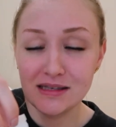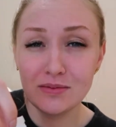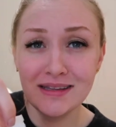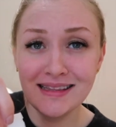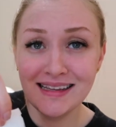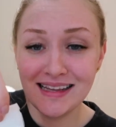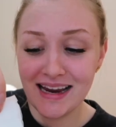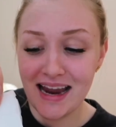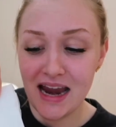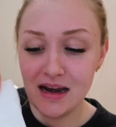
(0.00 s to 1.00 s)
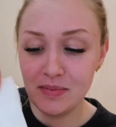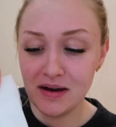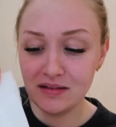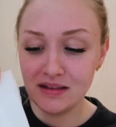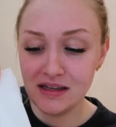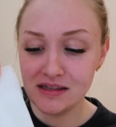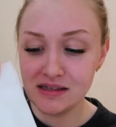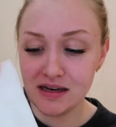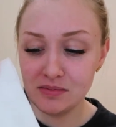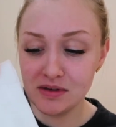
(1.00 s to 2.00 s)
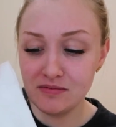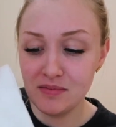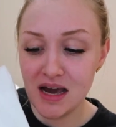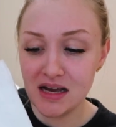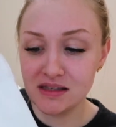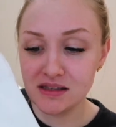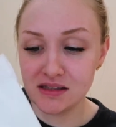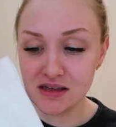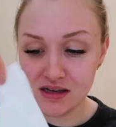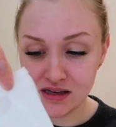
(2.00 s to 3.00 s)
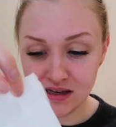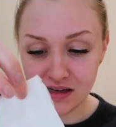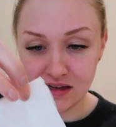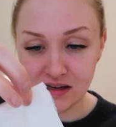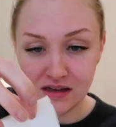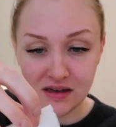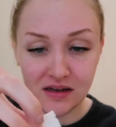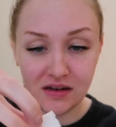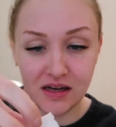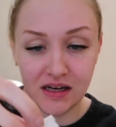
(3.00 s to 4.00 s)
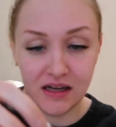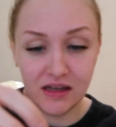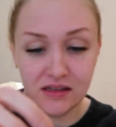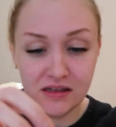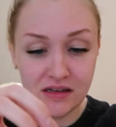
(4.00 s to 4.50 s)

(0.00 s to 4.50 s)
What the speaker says: So one thing that I hate about these types of masks. Okay.